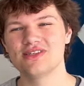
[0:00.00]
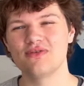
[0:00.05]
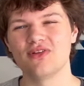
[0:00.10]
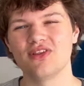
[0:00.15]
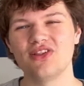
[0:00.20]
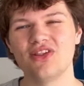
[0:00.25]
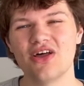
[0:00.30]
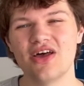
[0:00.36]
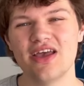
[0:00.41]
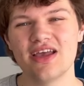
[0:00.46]
leave
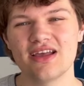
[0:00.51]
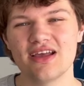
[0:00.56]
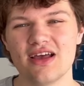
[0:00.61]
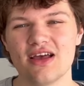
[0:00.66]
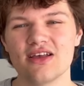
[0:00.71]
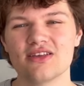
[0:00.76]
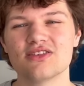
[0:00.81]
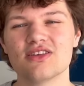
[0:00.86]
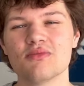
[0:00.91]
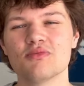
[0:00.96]
a like,
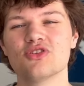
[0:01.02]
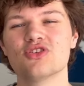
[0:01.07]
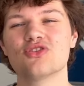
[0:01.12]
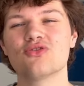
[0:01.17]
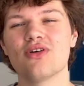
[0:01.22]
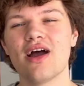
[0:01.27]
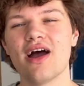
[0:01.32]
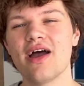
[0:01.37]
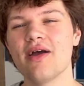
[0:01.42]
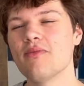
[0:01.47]

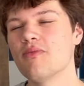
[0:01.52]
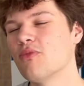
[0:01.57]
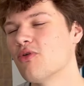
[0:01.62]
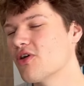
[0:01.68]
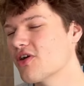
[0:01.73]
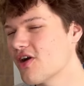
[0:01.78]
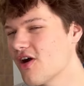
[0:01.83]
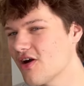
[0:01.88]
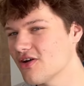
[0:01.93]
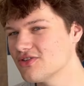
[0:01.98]
subscribe.
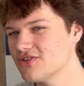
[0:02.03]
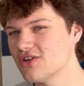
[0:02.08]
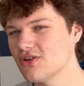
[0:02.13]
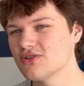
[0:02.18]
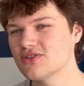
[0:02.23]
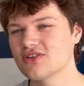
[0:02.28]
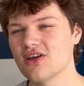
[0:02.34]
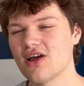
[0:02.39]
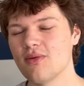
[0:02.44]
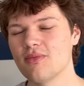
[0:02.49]
More card
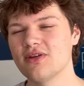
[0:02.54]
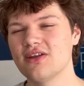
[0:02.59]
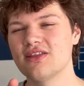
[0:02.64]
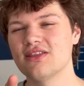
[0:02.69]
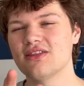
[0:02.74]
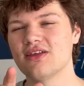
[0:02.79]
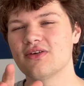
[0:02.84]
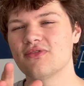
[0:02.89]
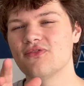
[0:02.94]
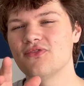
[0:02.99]
shows coming
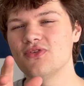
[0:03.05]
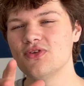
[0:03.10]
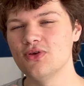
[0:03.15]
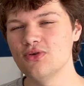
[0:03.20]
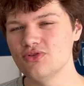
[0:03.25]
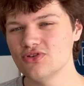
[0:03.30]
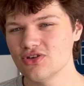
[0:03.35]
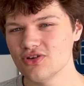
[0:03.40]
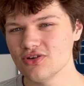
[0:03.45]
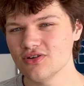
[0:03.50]
in the
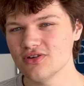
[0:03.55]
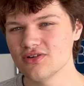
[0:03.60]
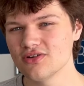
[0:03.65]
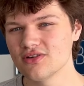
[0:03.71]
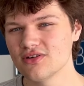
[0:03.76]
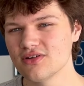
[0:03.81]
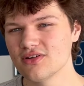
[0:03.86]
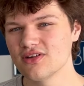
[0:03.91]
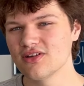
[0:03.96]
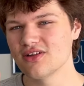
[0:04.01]
future.
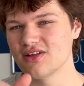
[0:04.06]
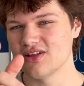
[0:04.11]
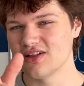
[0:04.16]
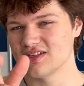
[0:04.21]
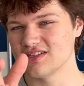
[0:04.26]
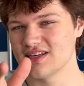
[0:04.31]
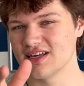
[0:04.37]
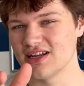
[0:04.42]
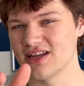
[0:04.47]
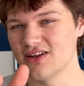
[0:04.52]

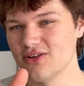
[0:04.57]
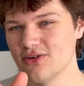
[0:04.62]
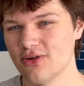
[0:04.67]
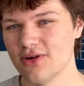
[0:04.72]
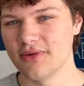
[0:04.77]
Let's get into